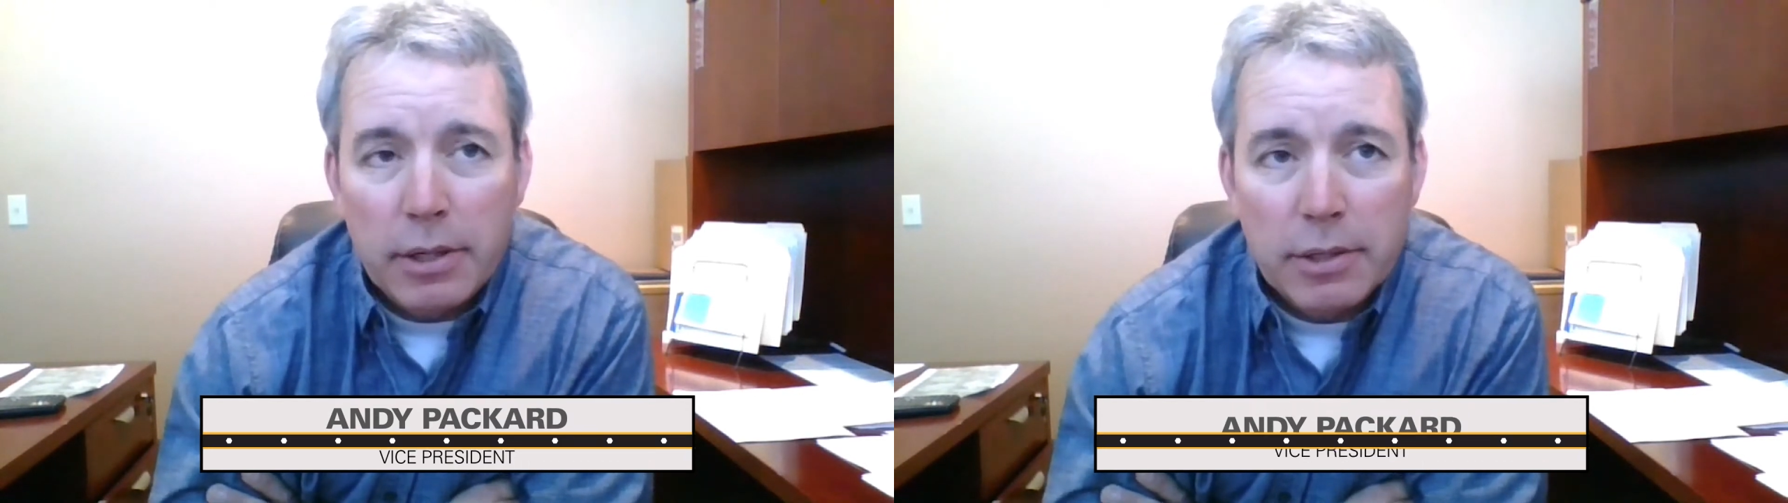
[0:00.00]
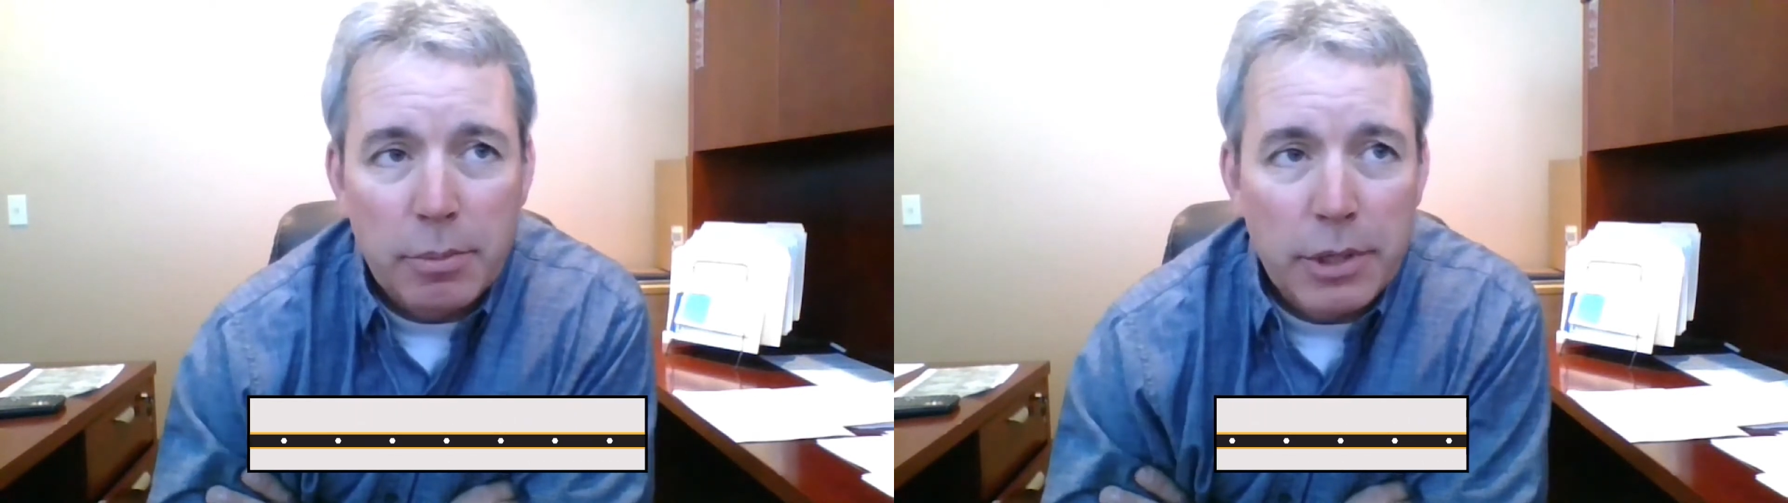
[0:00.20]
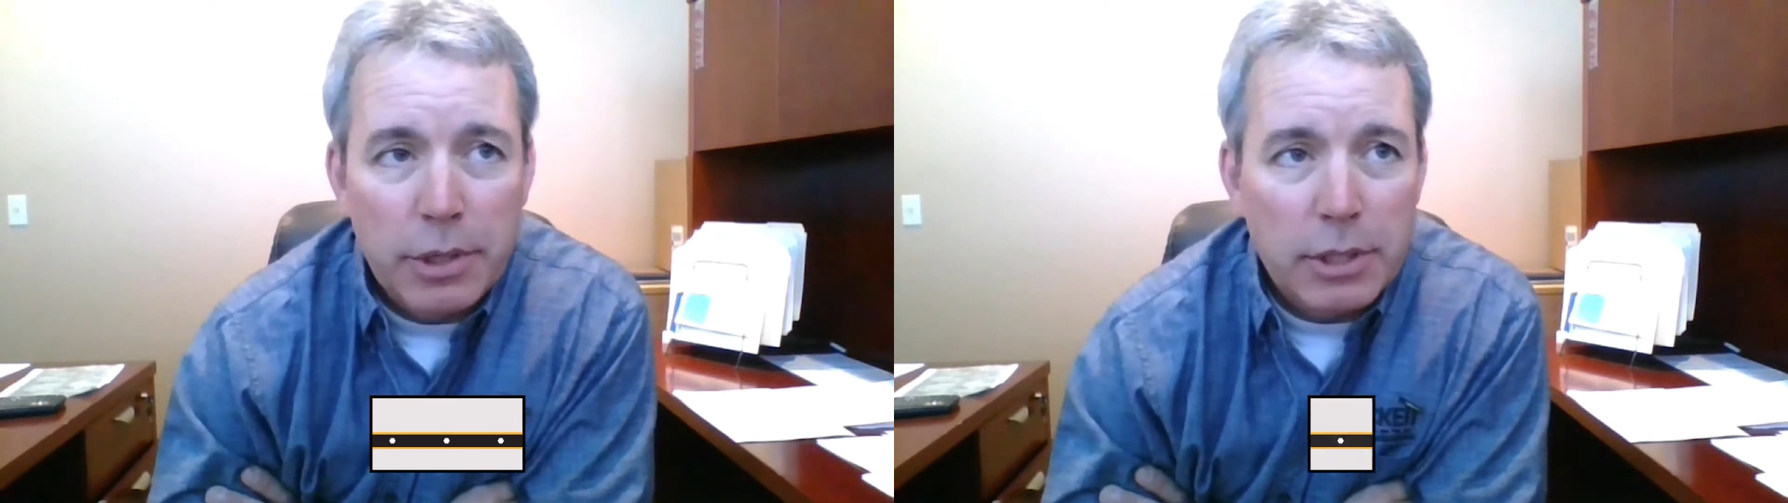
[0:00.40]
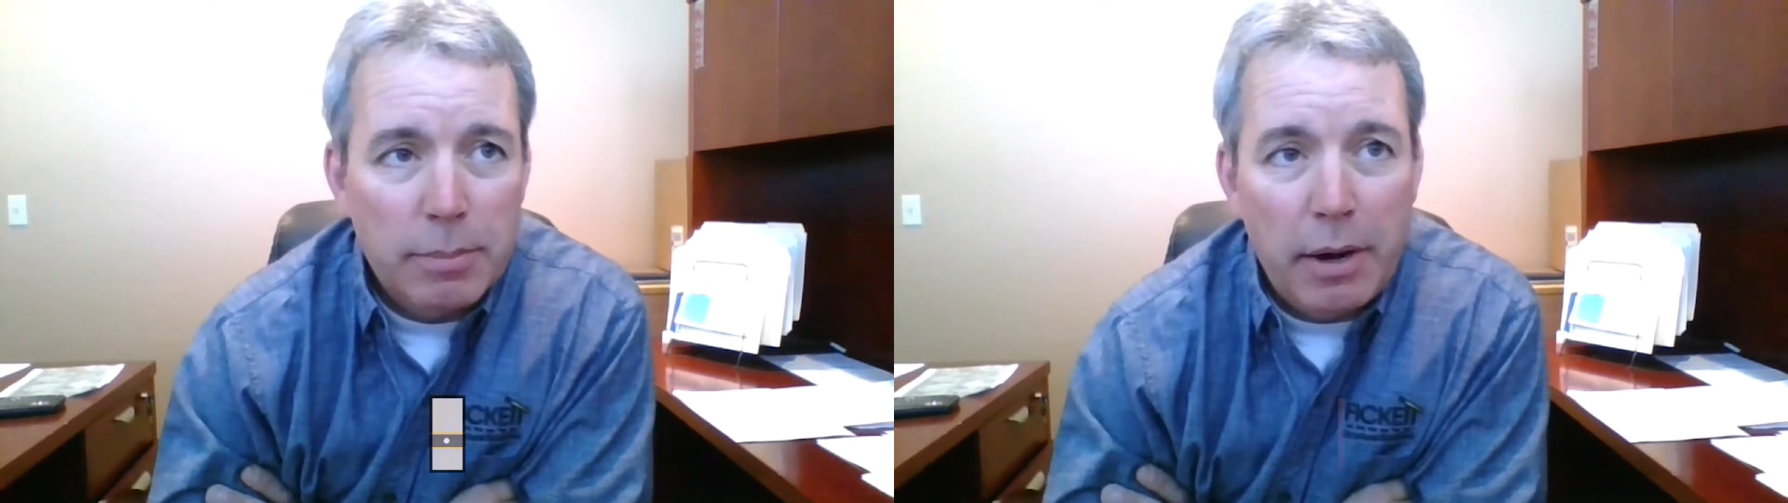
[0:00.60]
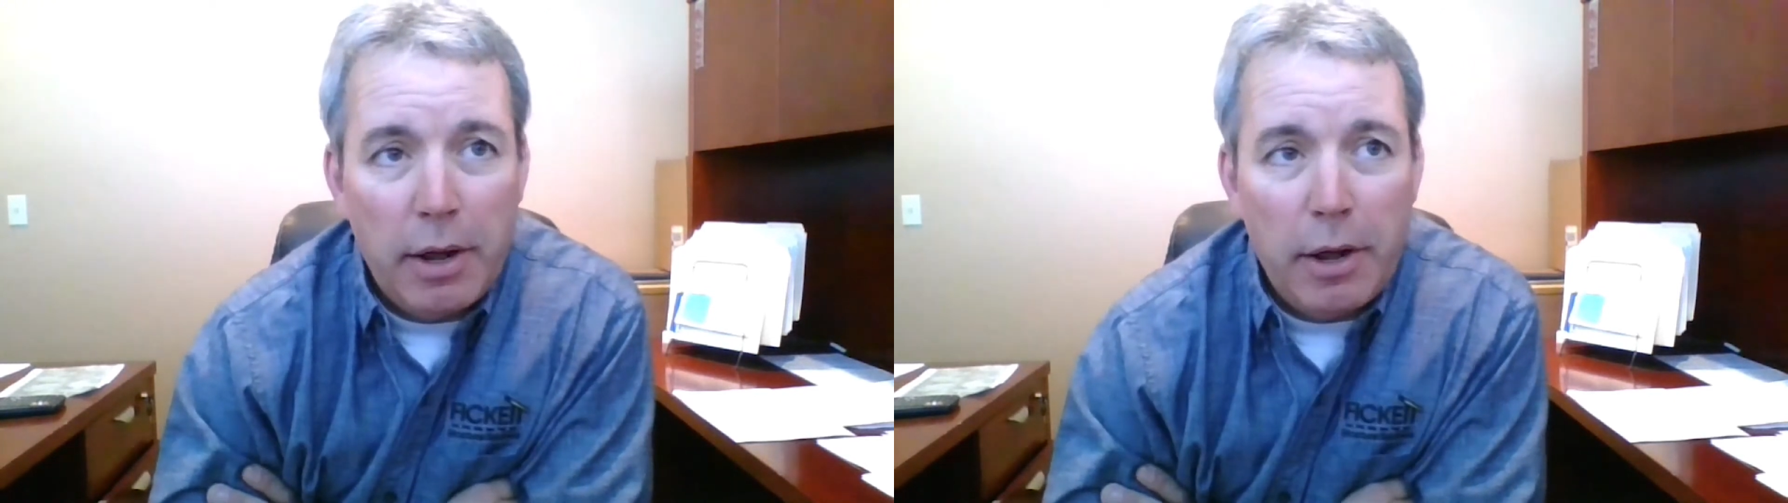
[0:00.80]
because the bridge is
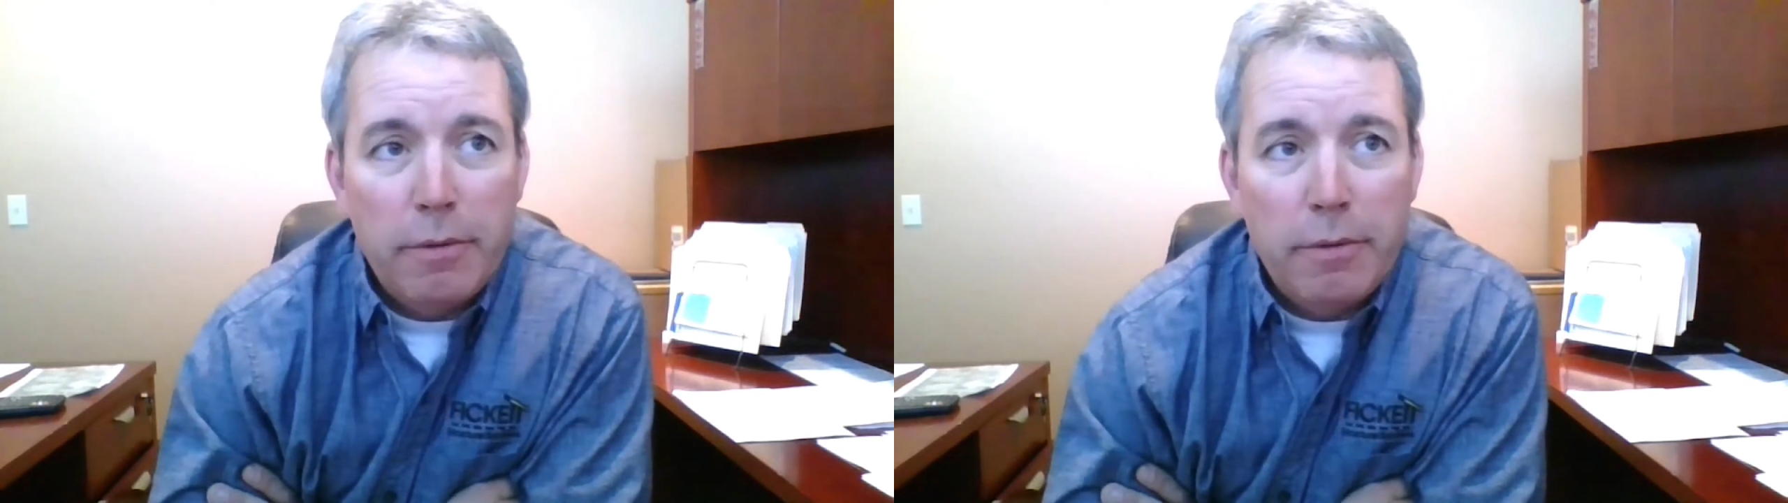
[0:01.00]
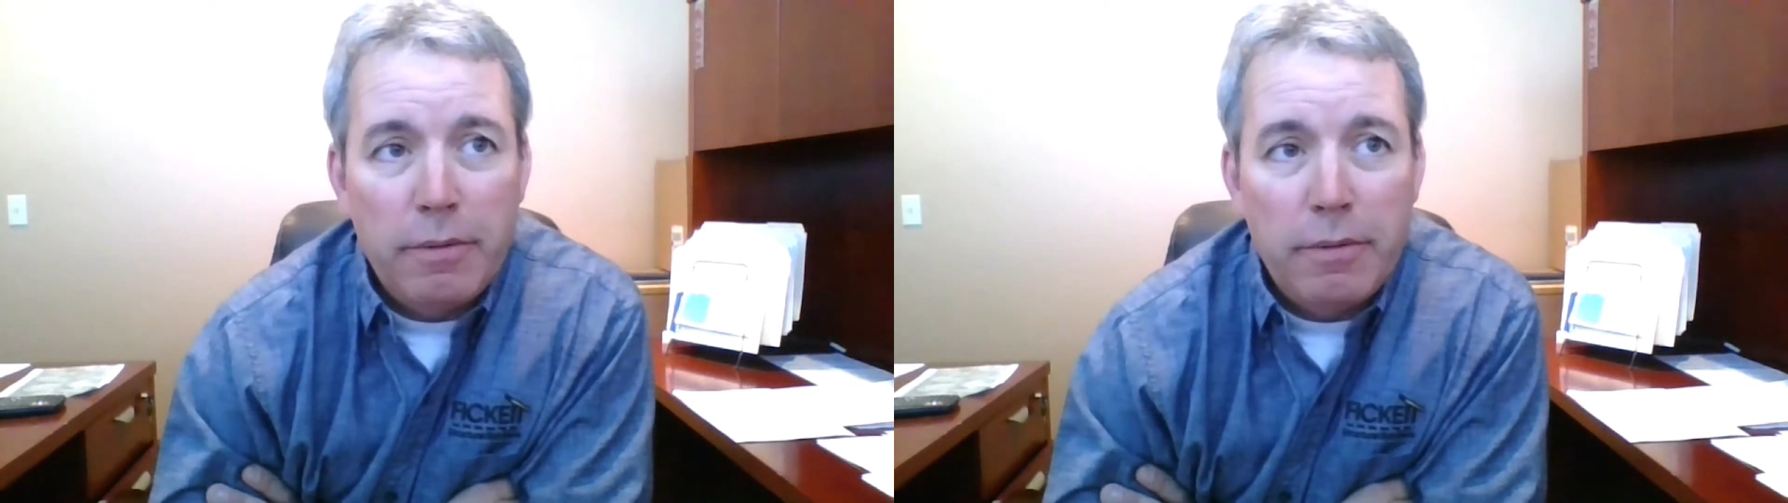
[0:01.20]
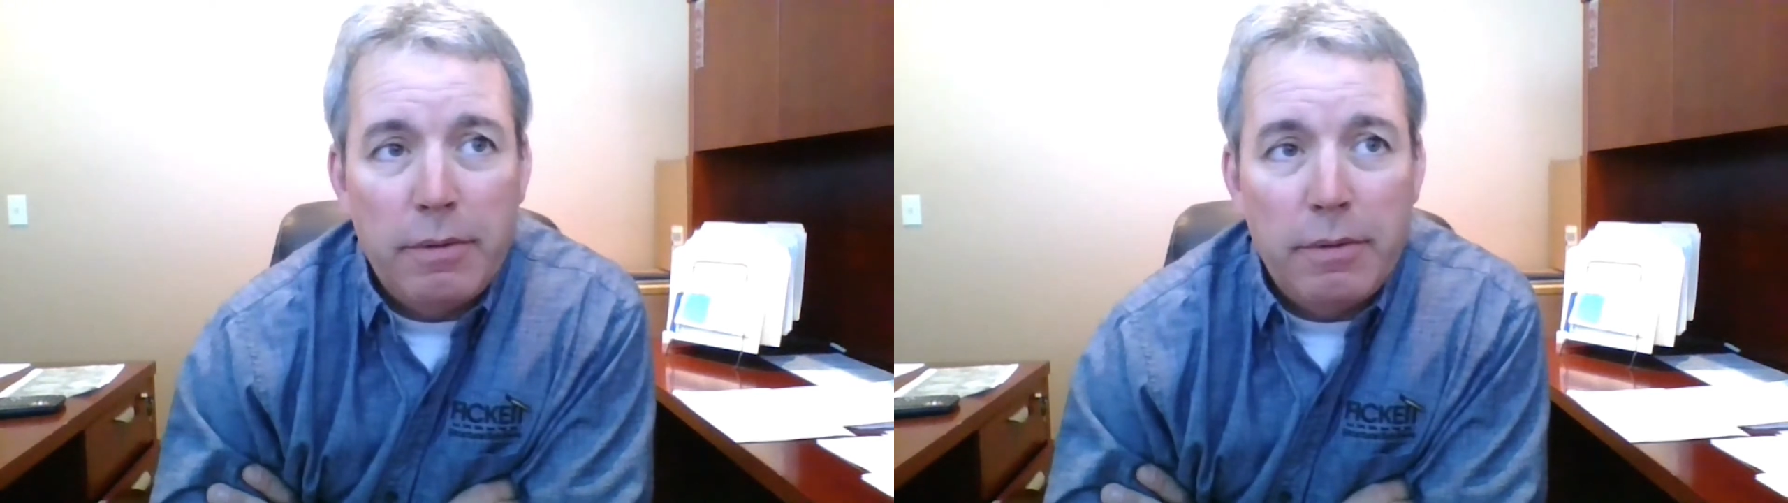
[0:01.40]
about 150